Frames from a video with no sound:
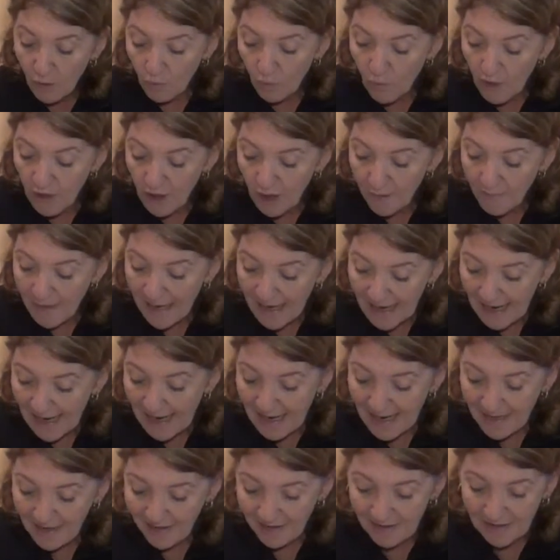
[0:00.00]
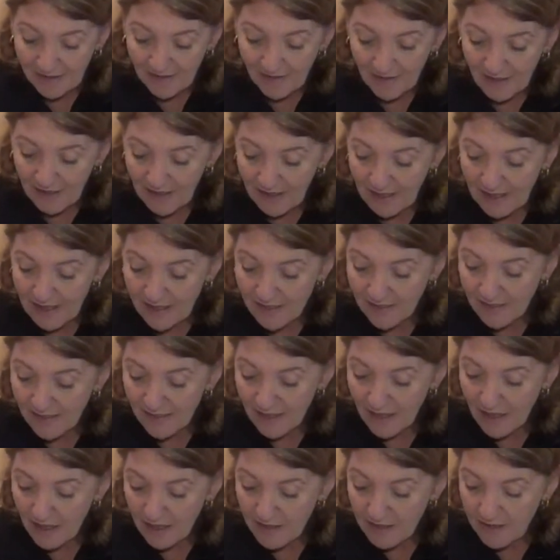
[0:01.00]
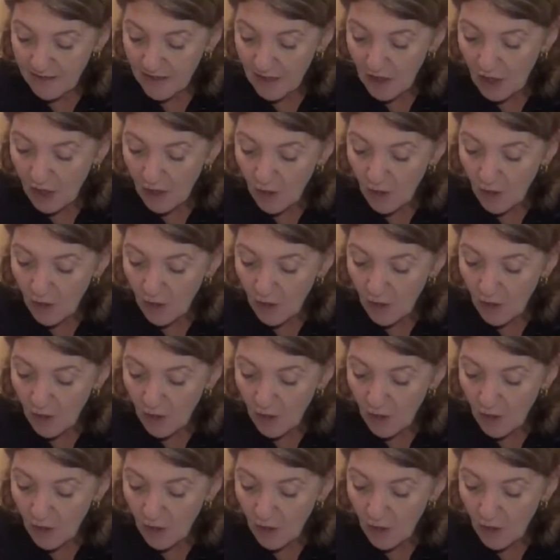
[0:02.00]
When I'm handling the glass slides,